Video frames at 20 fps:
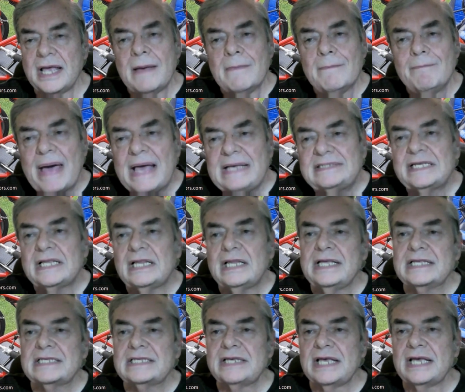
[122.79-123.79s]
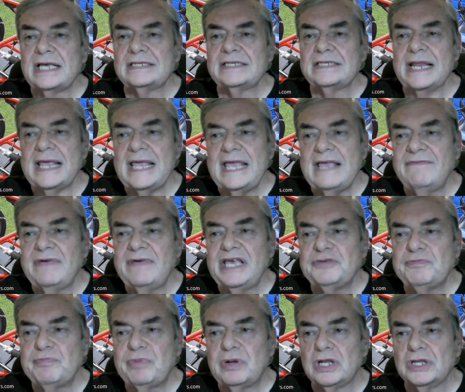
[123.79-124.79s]
Basically, it says that EVs
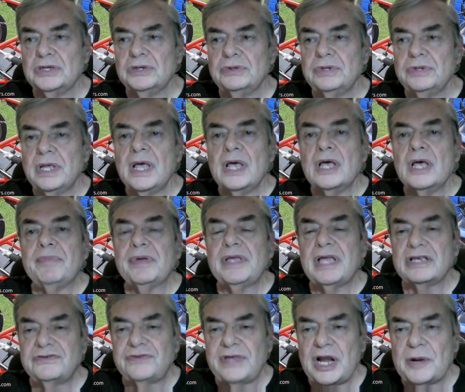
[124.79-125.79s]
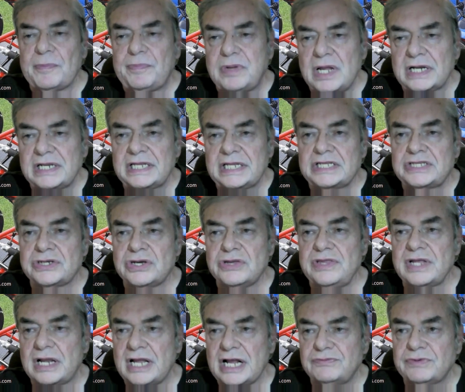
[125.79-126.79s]
pollute because they are plugged into the
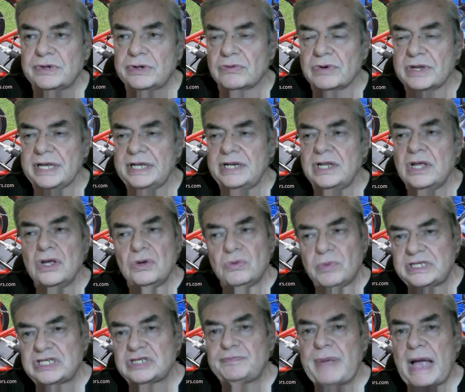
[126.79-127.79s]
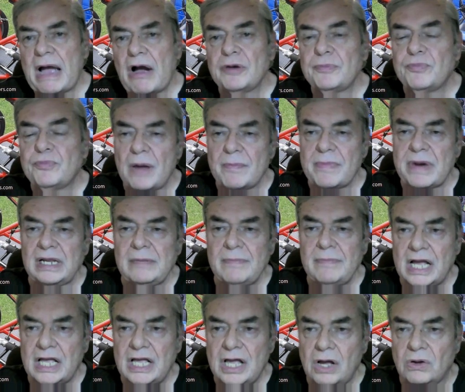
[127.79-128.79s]
electric grid, which is powered primarily by
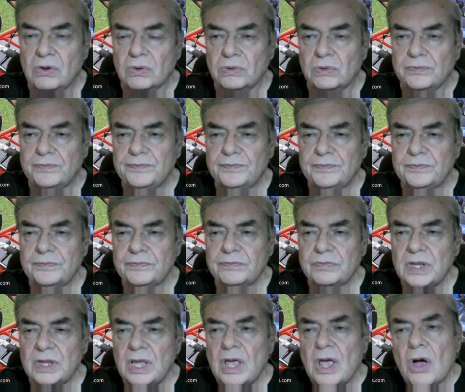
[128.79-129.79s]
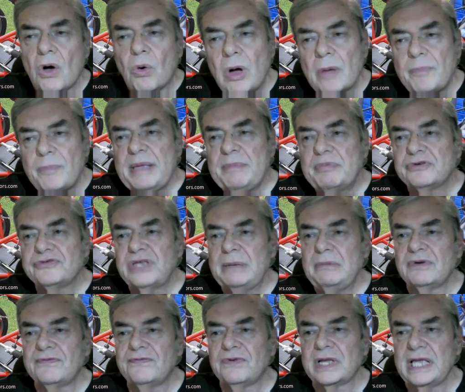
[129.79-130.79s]
coal. What people seem to
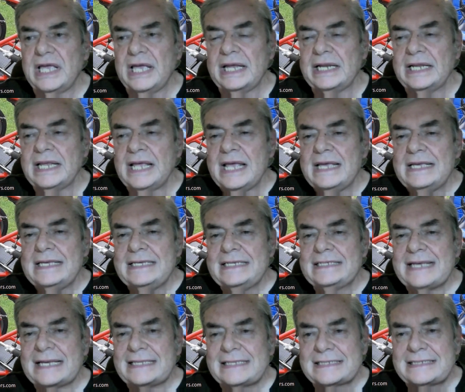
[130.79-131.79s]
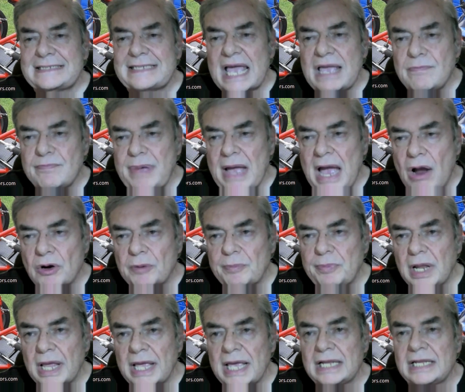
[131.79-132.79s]
forget is that the same power
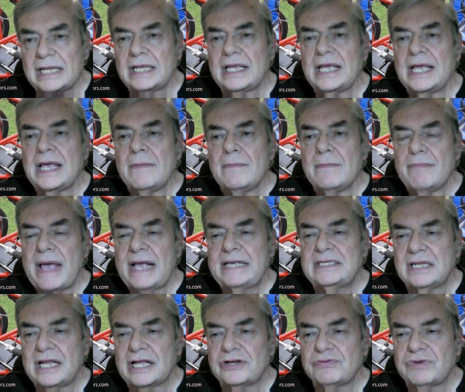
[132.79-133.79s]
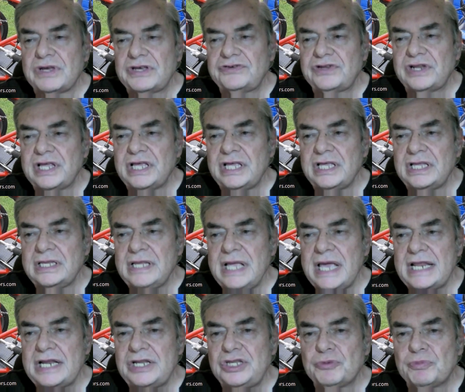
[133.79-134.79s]
plant makes electricity
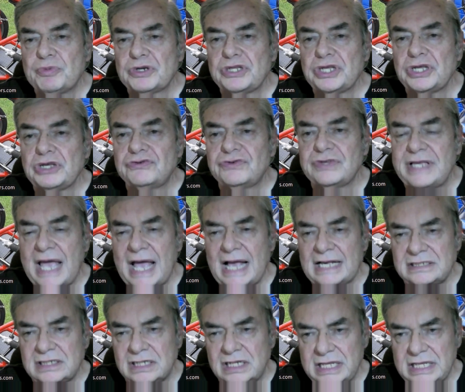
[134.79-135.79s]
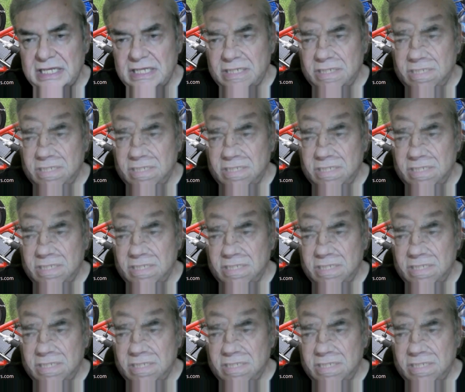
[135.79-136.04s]
needed to produce gasoline.